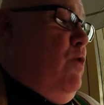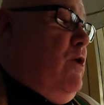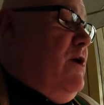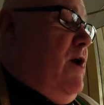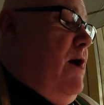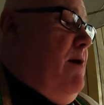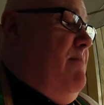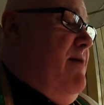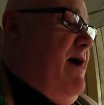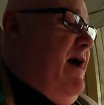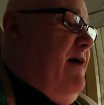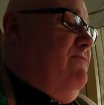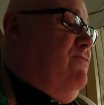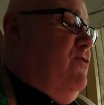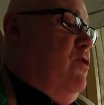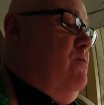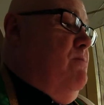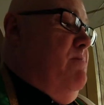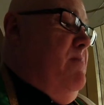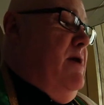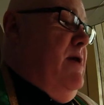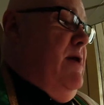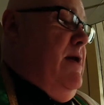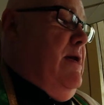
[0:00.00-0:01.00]
would come after
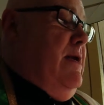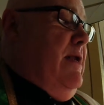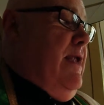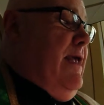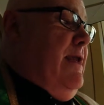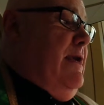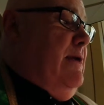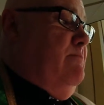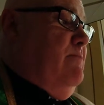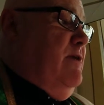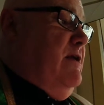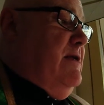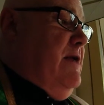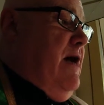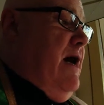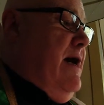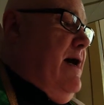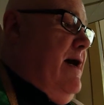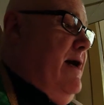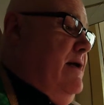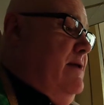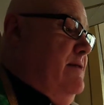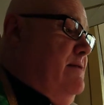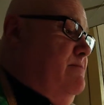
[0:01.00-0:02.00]
me, let him
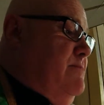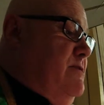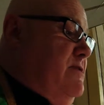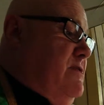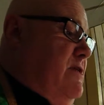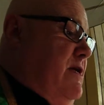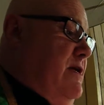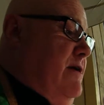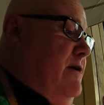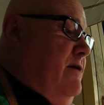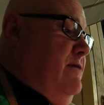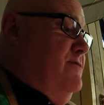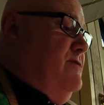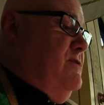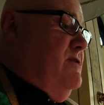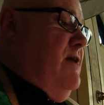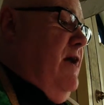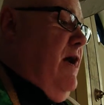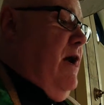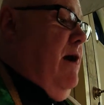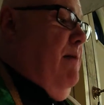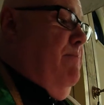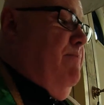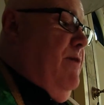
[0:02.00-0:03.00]
deny themselves,
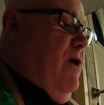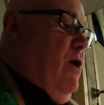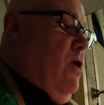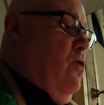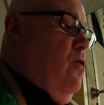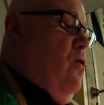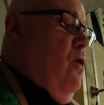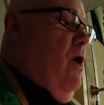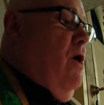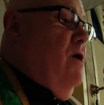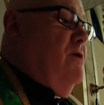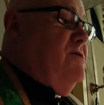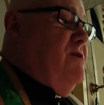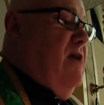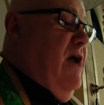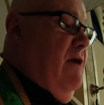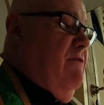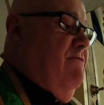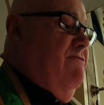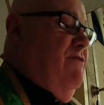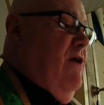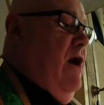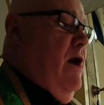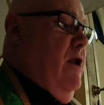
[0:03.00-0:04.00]
take up their cross,
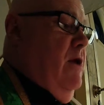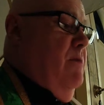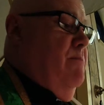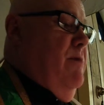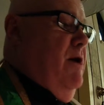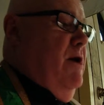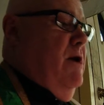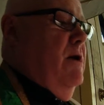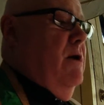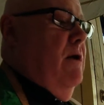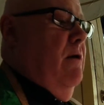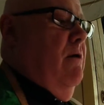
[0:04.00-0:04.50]
and follow me.